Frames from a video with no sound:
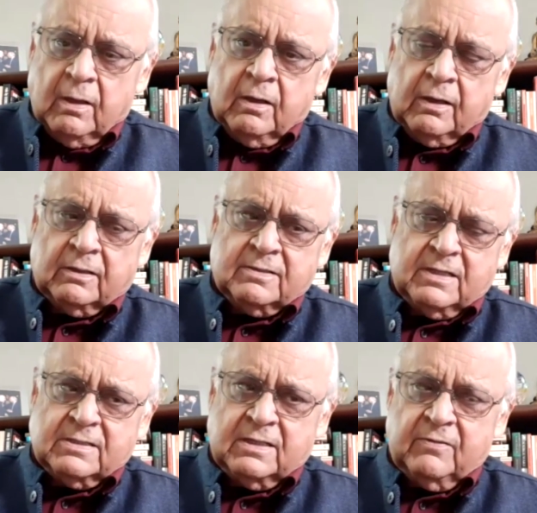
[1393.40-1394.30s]
in the
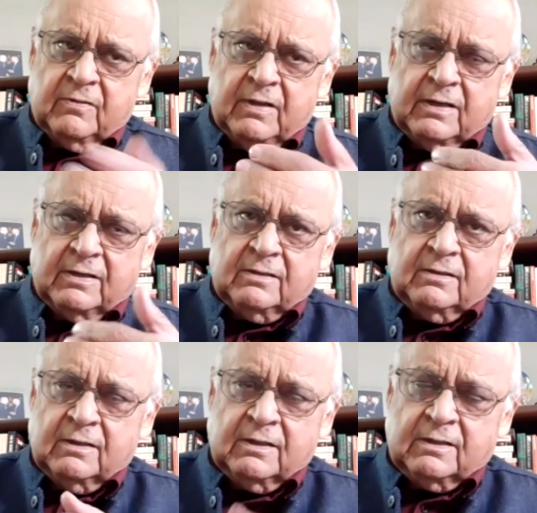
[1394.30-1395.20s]
sense that we let
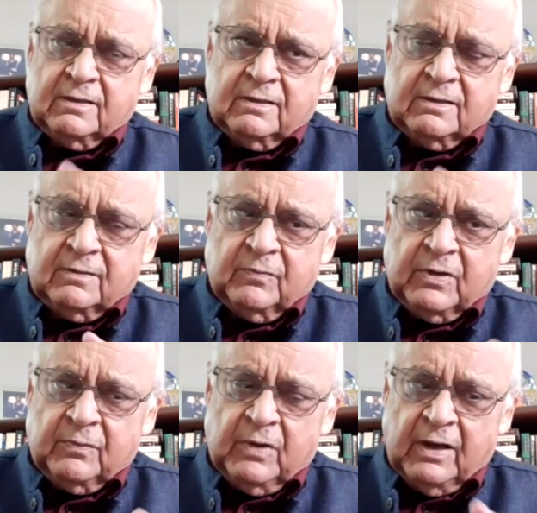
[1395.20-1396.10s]
it
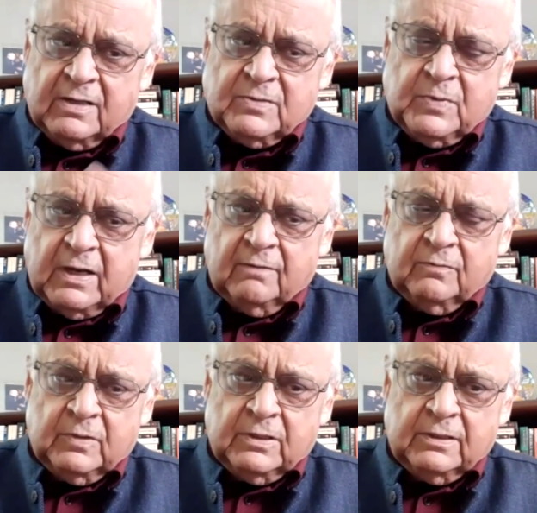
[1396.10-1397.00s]
has become